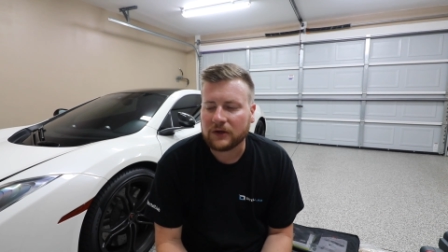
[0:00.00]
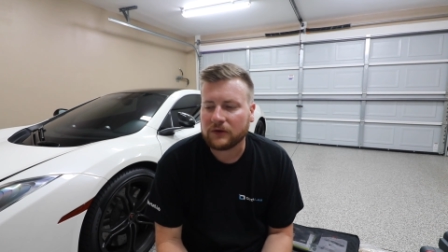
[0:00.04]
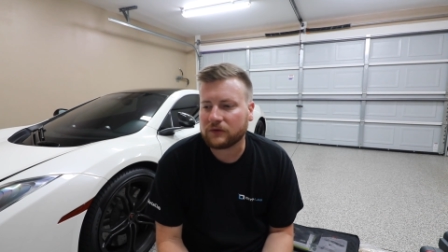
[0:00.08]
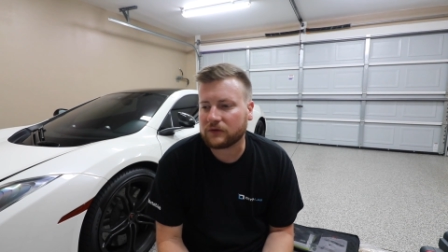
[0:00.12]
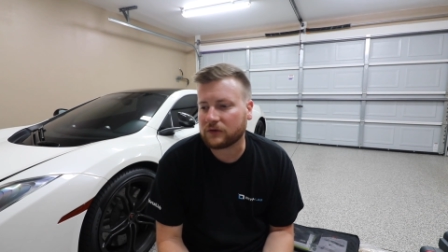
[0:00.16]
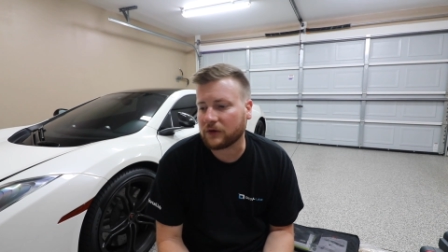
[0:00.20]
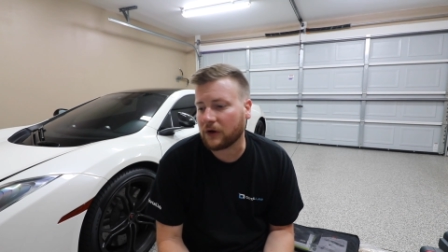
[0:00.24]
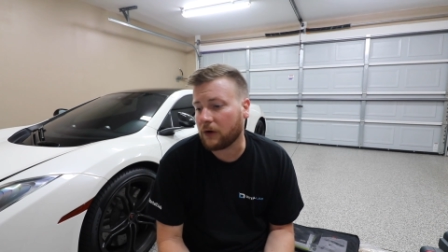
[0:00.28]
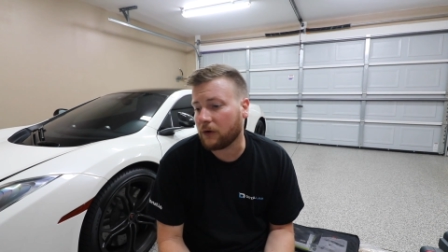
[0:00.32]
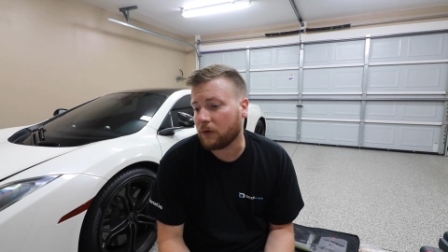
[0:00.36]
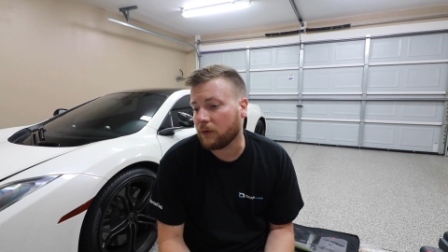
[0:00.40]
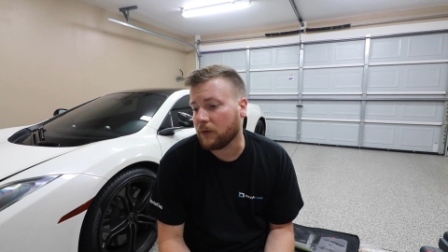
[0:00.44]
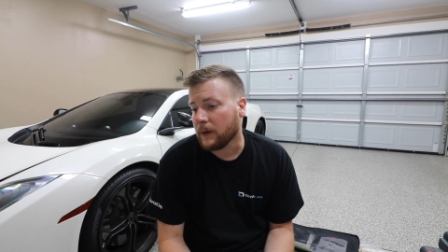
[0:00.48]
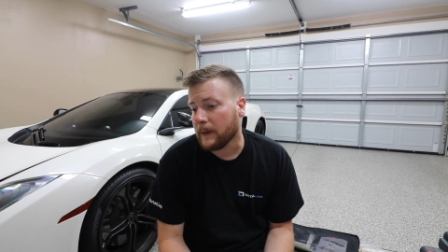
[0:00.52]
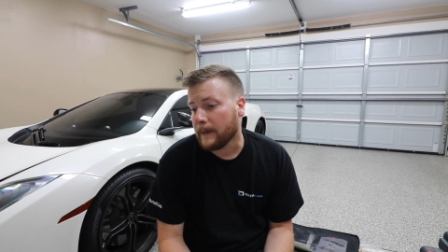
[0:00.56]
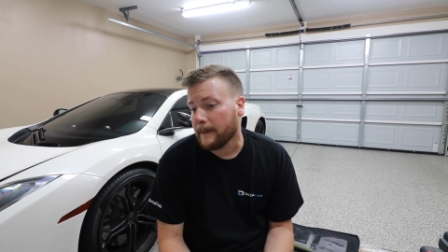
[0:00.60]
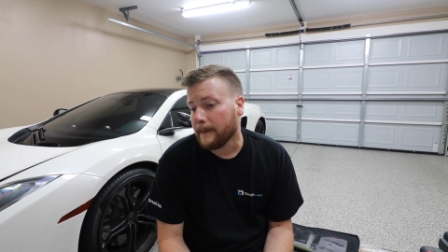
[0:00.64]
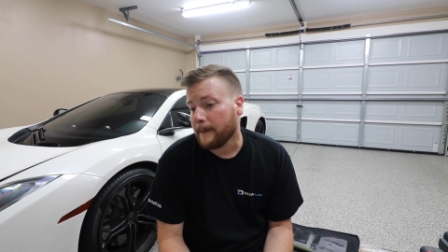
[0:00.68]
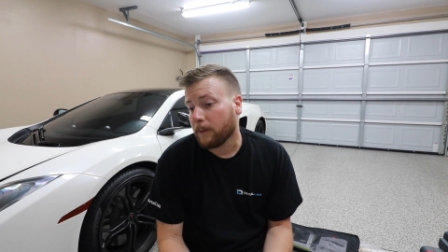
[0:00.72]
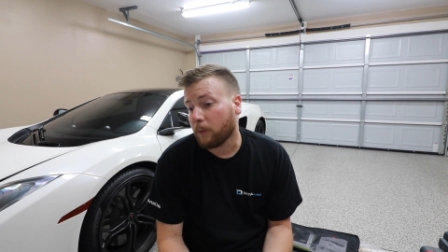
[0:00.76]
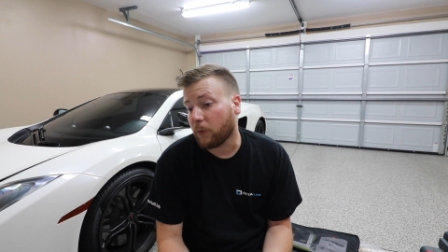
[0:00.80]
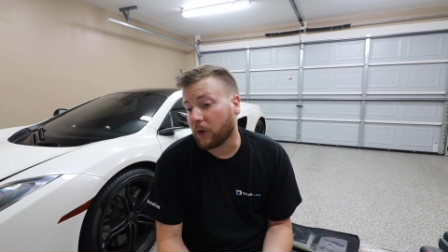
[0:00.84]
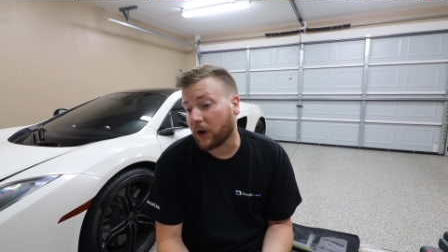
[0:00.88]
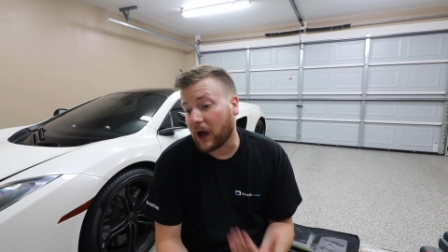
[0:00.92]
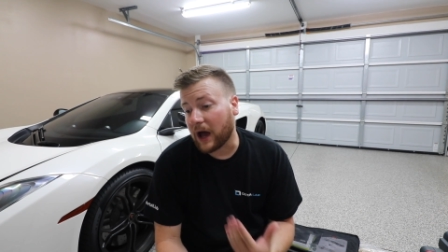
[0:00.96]
So
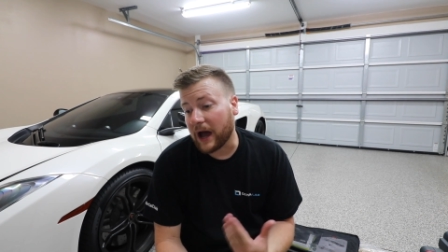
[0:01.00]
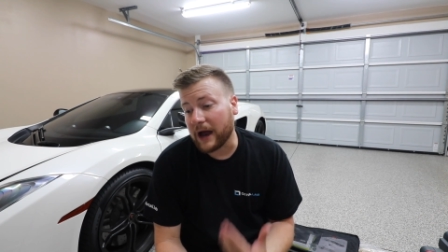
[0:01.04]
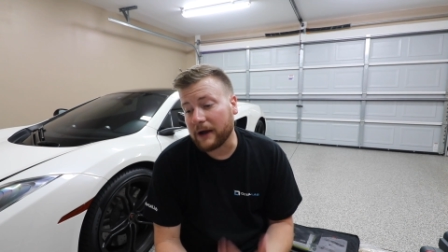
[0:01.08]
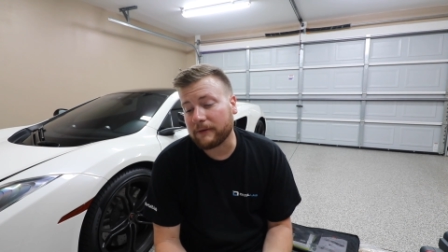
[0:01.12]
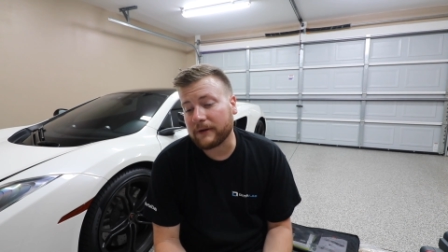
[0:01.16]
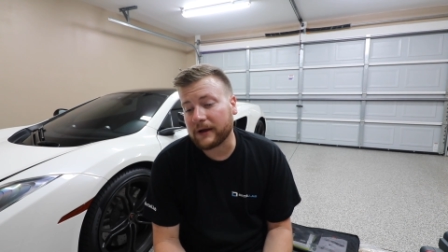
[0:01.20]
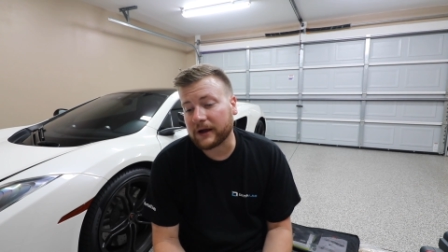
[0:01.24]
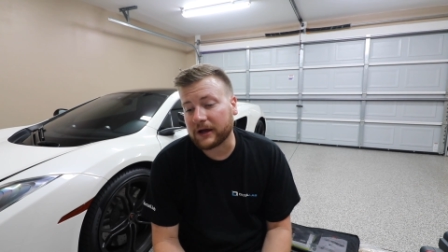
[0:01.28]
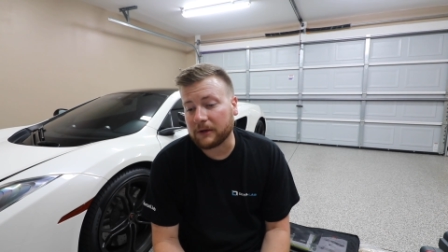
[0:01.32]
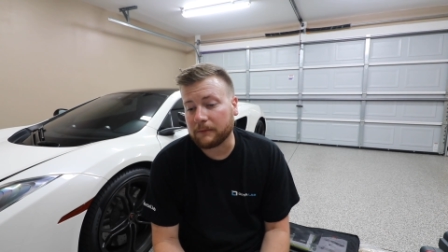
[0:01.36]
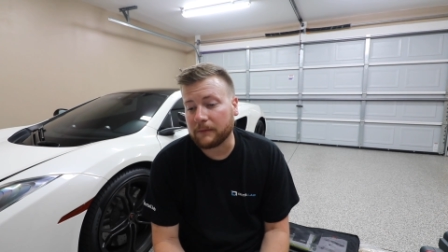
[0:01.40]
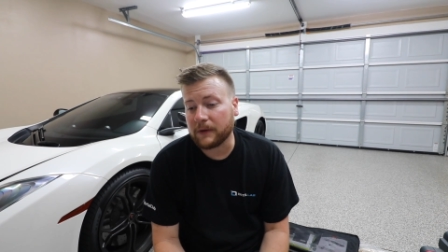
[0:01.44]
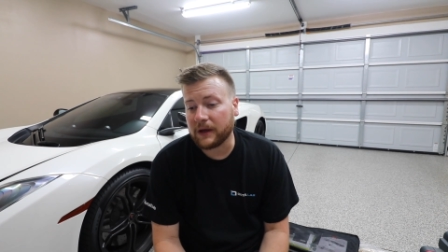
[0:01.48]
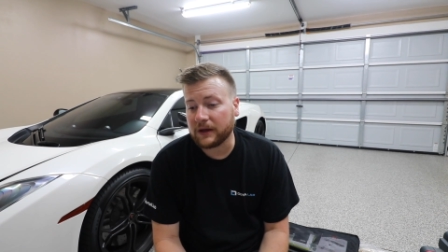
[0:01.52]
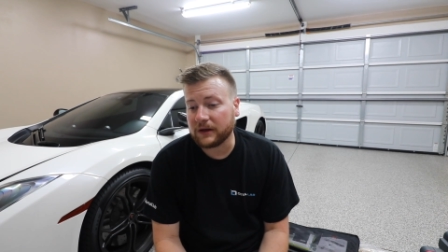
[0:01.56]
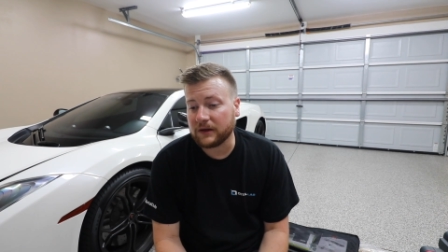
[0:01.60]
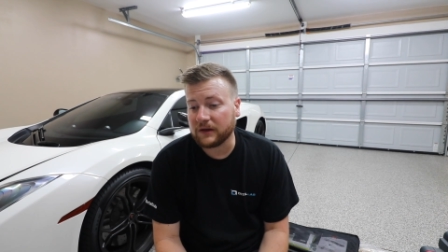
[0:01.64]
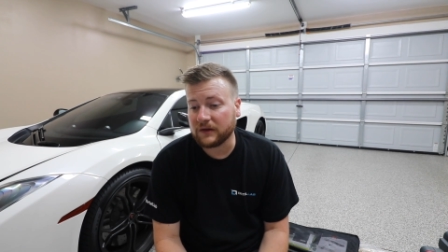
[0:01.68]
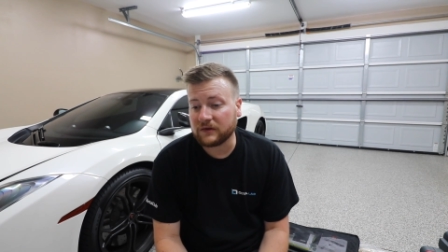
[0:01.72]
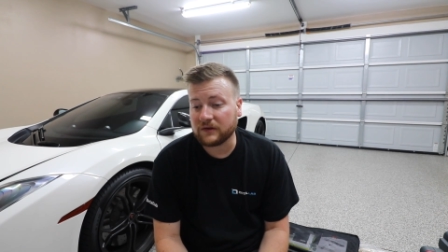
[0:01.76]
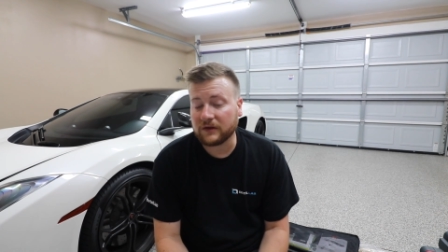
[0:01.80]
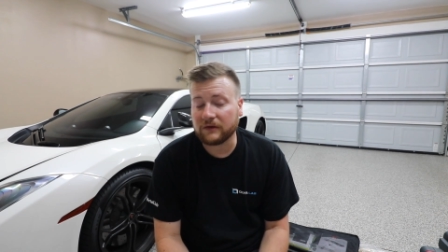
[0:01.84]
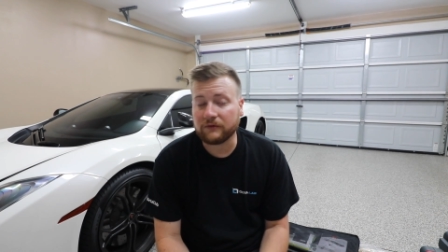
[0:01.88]
what I recommend is,